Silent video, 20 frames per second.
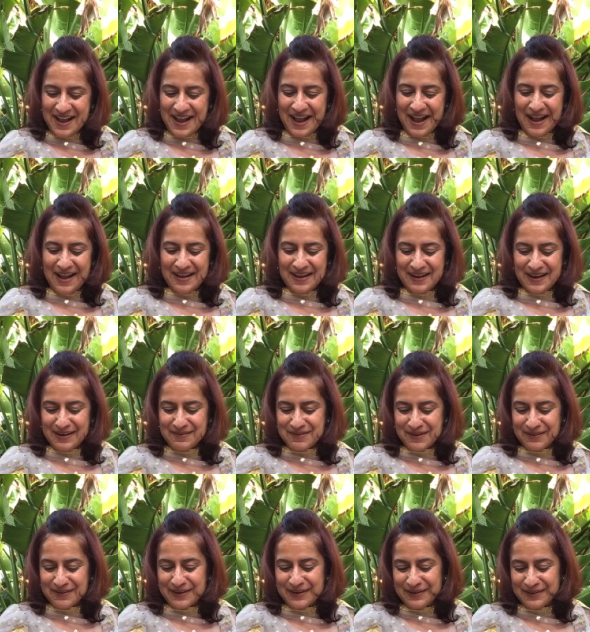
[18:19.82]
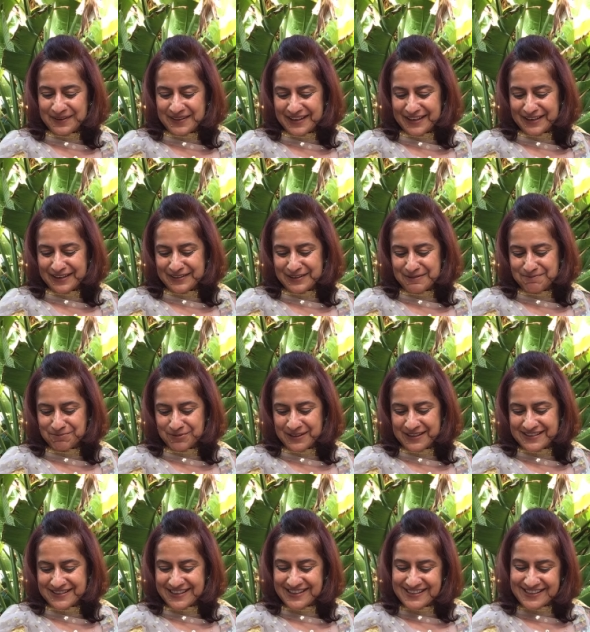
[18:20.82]
and we go there, and the
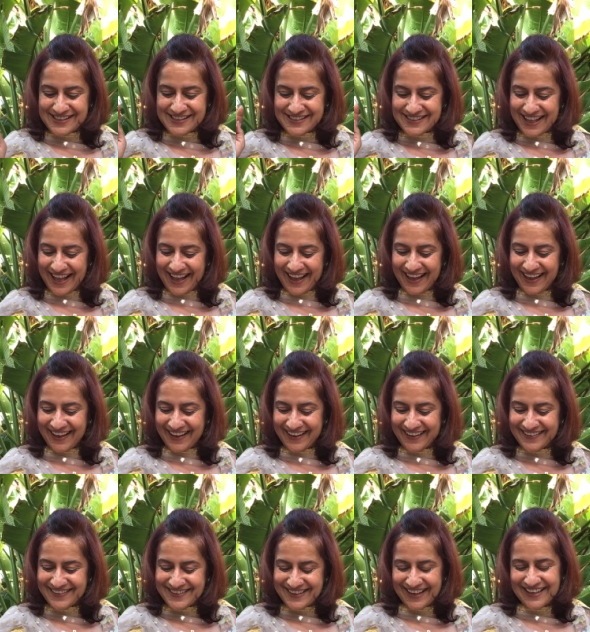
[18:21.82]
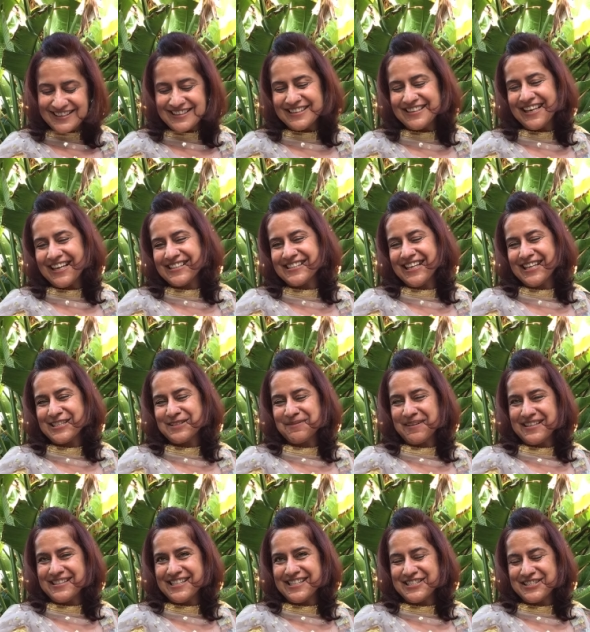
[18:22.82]
priest says, is that? I said, yes, that's my
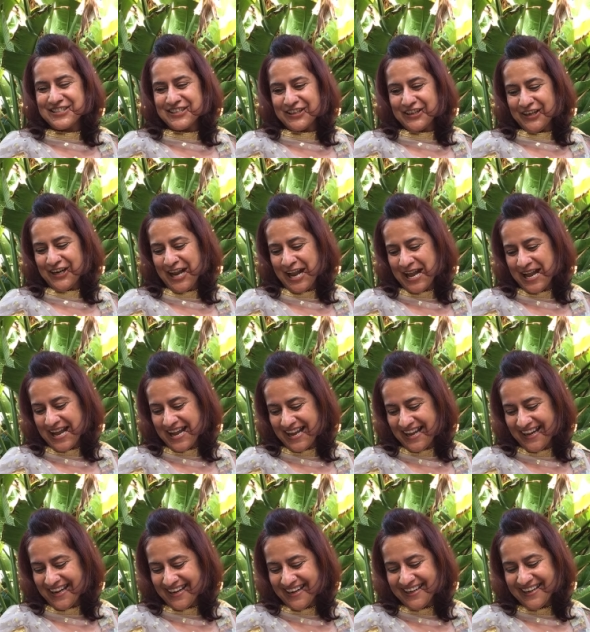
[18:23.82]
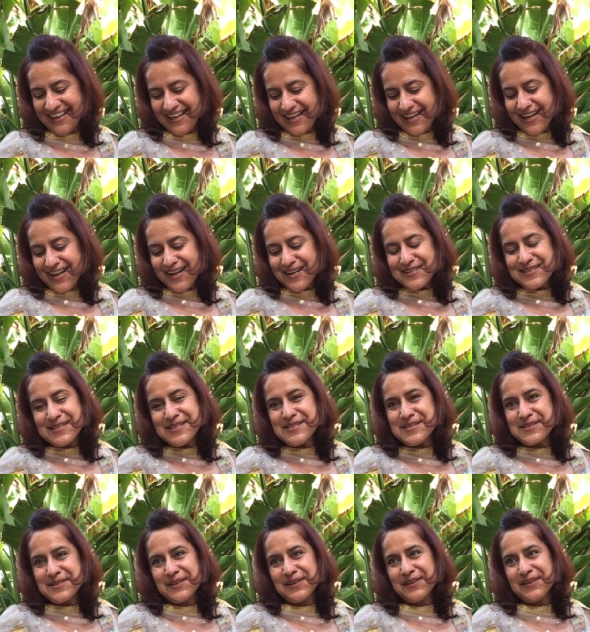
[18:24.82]
sister.
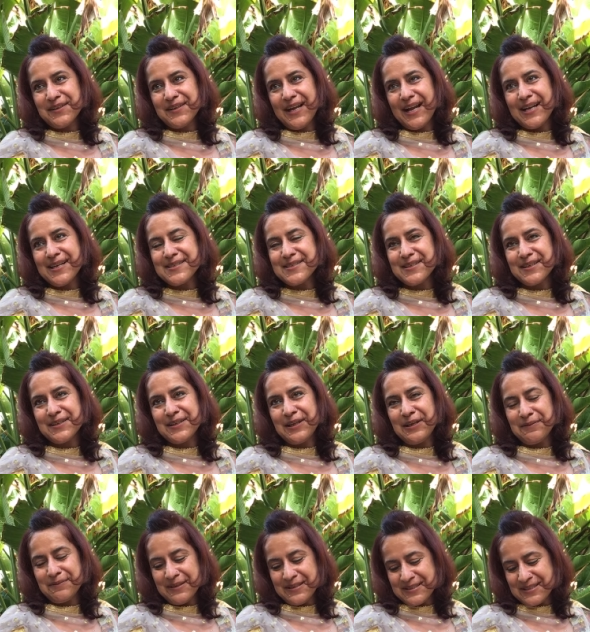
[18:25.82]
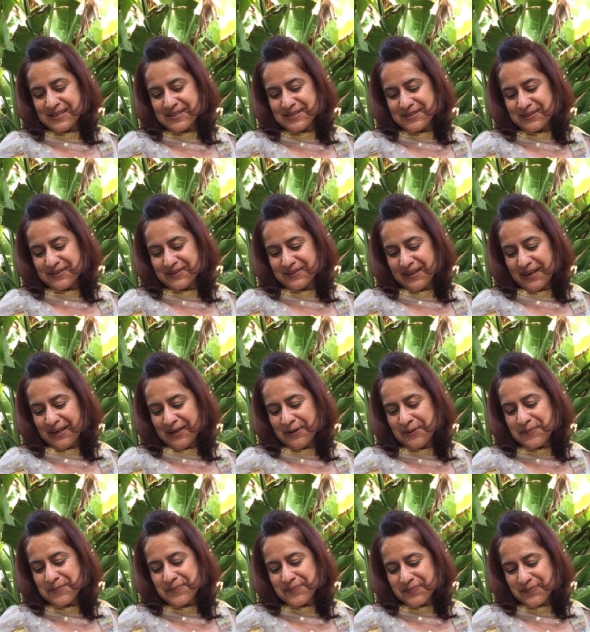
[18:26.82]
Sister as in human sister, right?
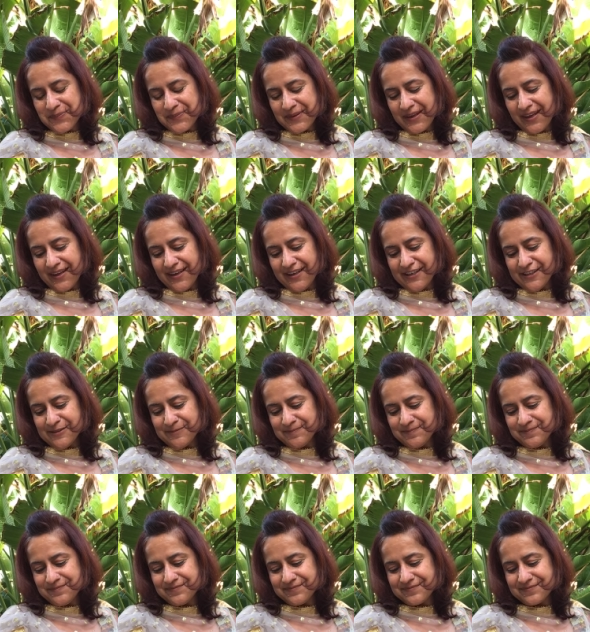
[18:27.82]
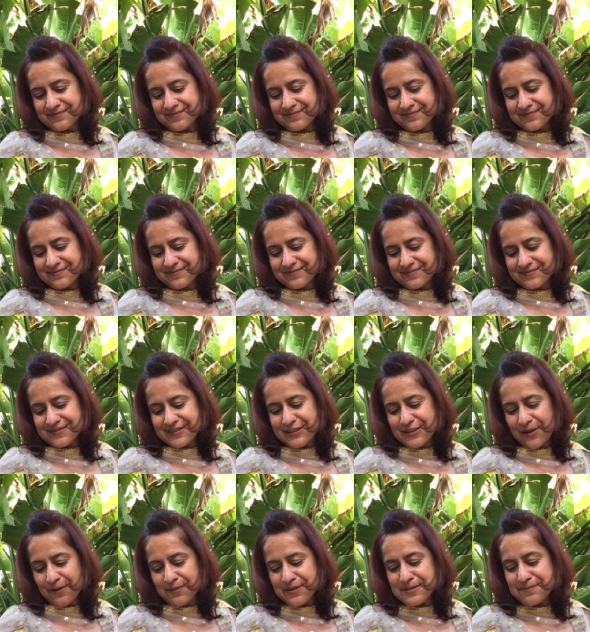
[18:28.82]

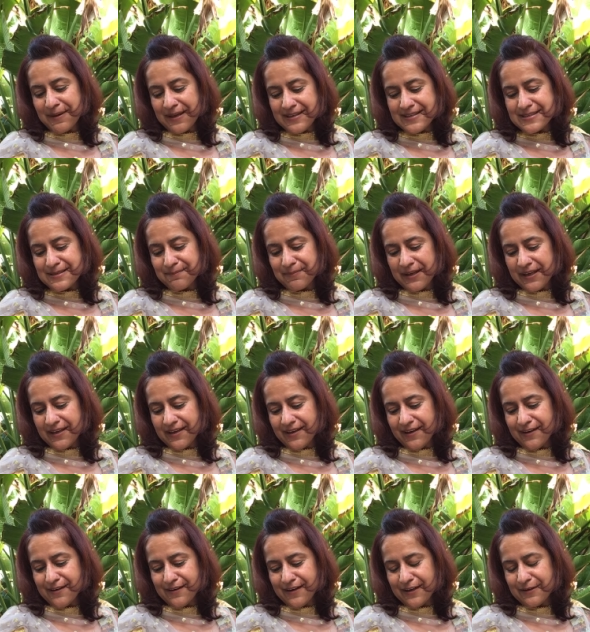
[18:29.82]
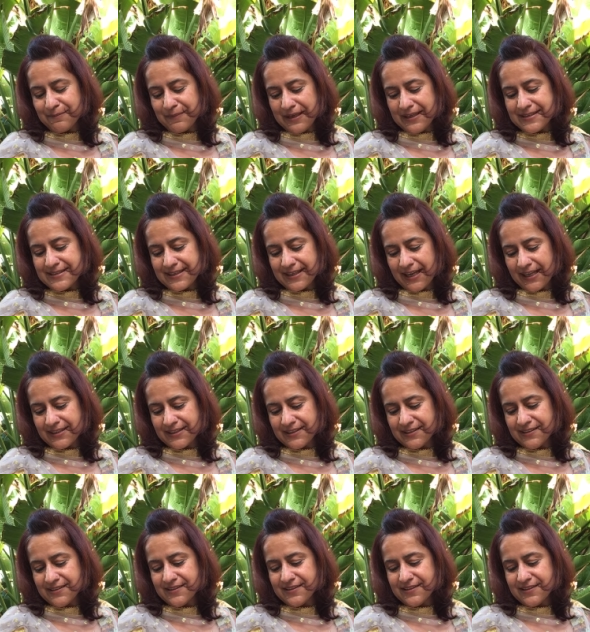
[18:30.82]
So it was meant to be her and me together.